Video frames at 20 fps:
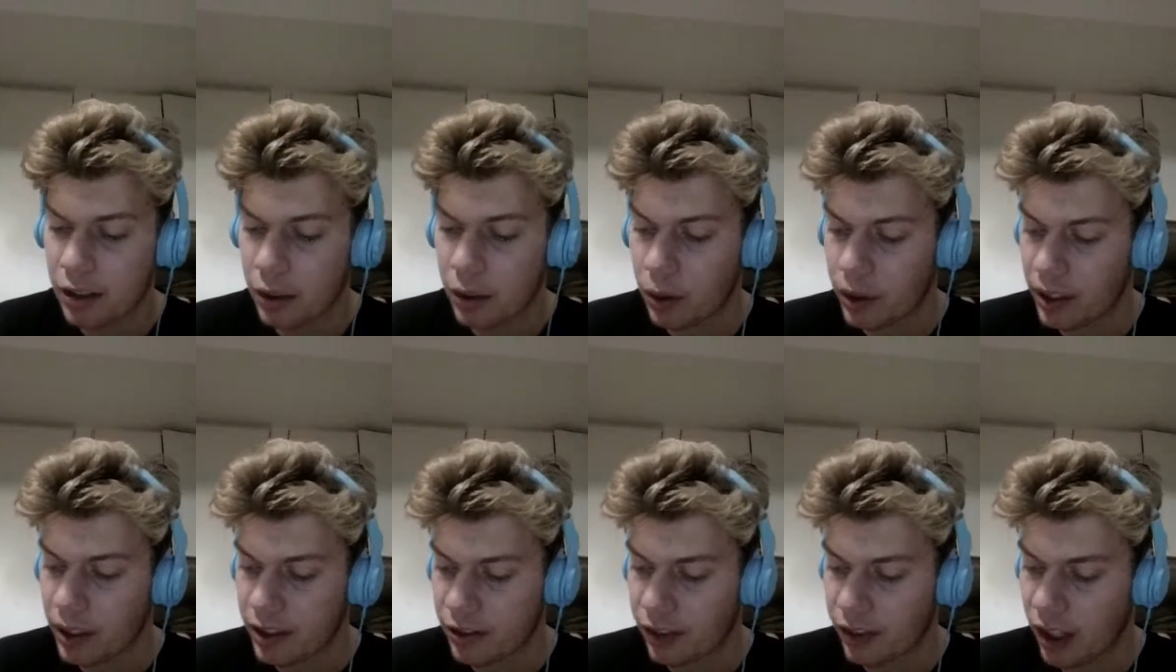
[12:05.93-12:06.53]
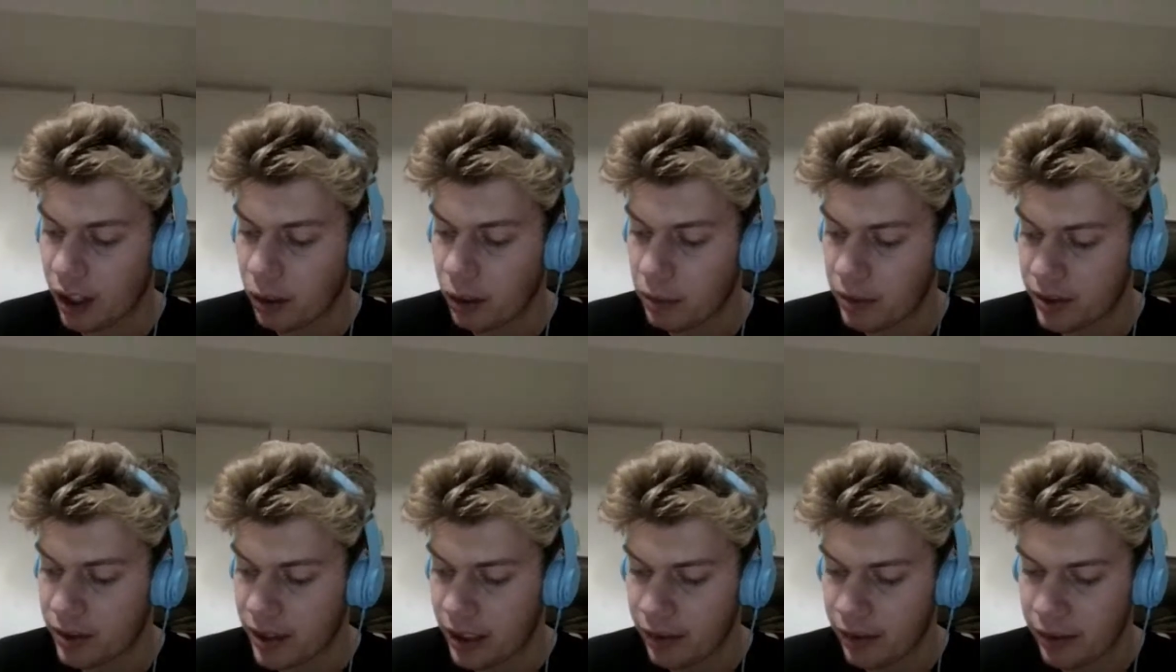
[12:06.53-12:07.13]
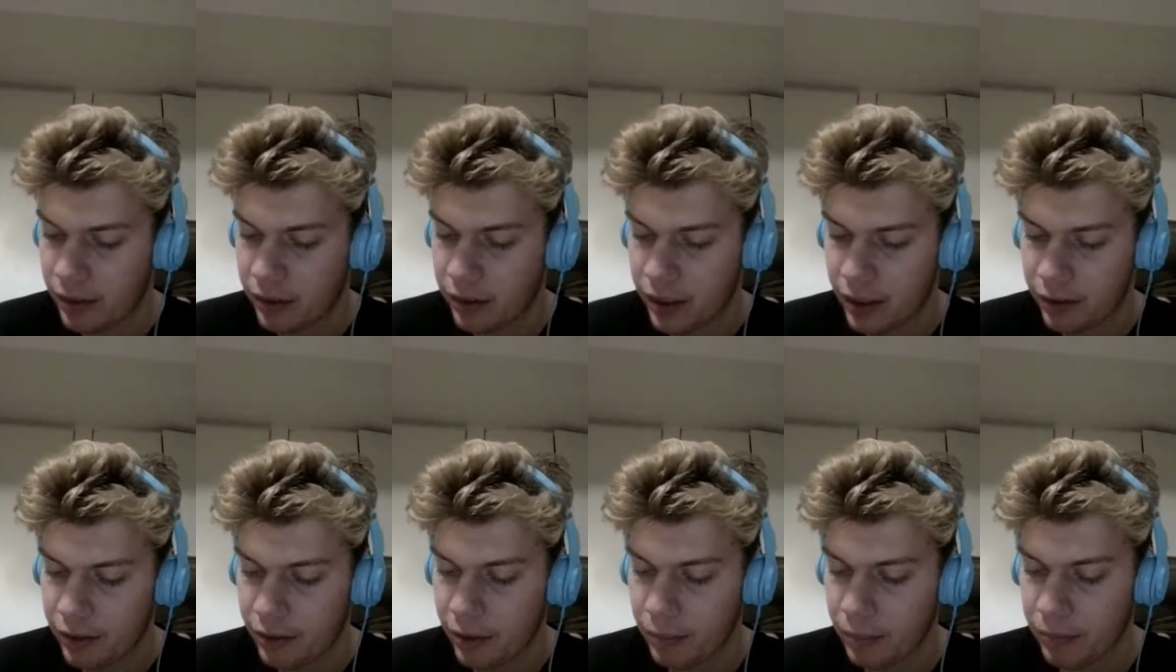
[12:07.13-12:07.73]
Hulk has fought almost everyone
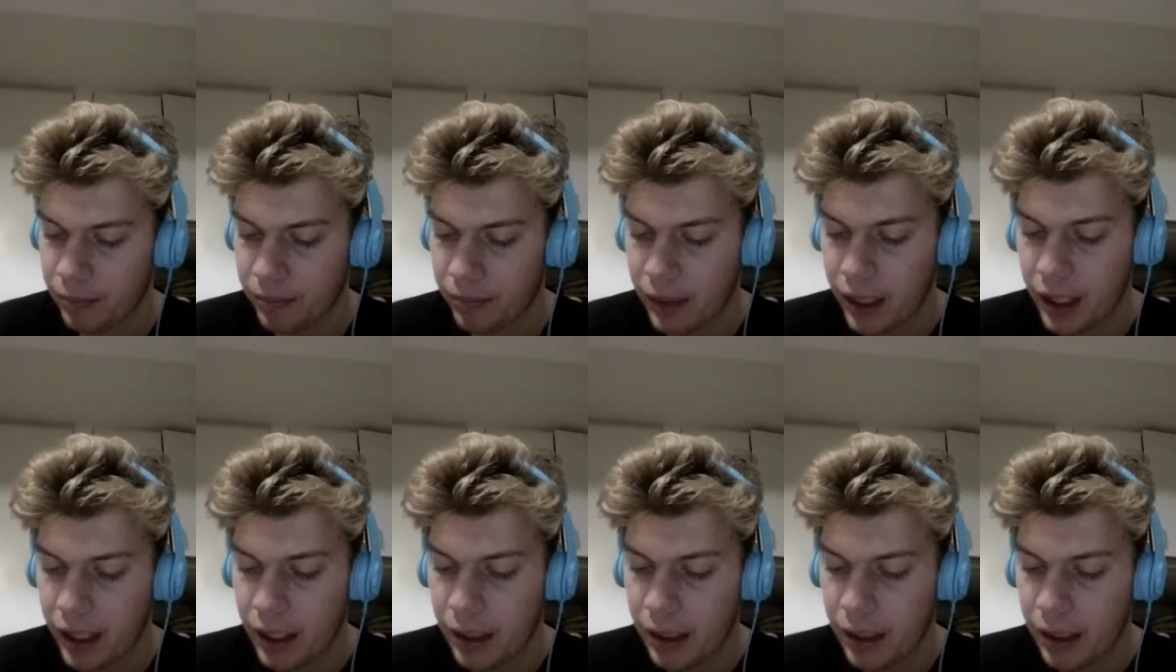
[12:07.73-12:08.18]
from